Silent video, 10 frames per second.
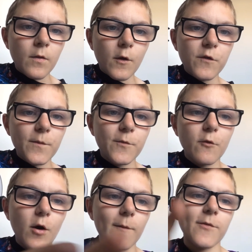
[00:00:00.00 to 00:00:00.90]
Not
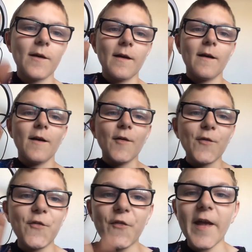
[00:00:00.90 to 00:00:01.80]
subscribed.
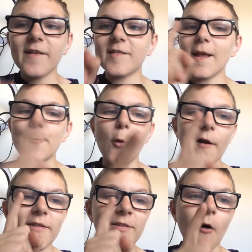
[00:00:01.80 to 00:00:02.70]

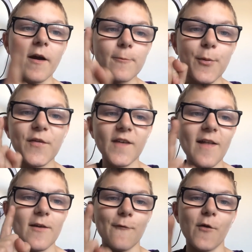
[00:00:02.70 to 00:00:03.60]

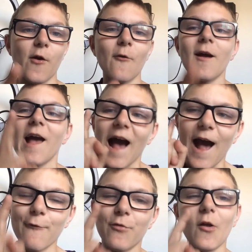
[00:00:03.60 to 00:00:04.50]
60.9% of you
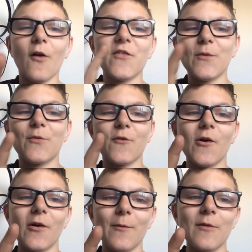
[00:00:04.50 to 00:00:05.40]
have not
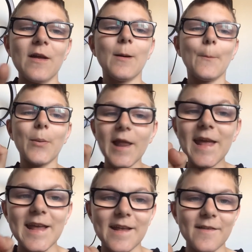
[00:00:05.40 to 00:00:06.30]
subscribed.
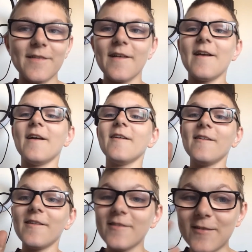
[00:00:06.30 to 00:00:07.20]
Please
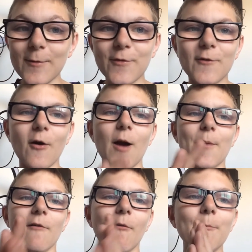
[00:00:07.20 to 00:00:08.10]
subscribe.
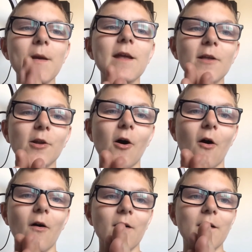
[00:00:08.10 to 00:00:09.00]
It would mean a
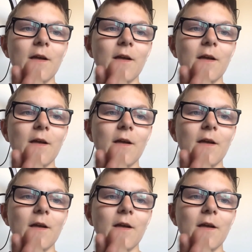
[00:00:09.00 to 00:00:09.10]
lot.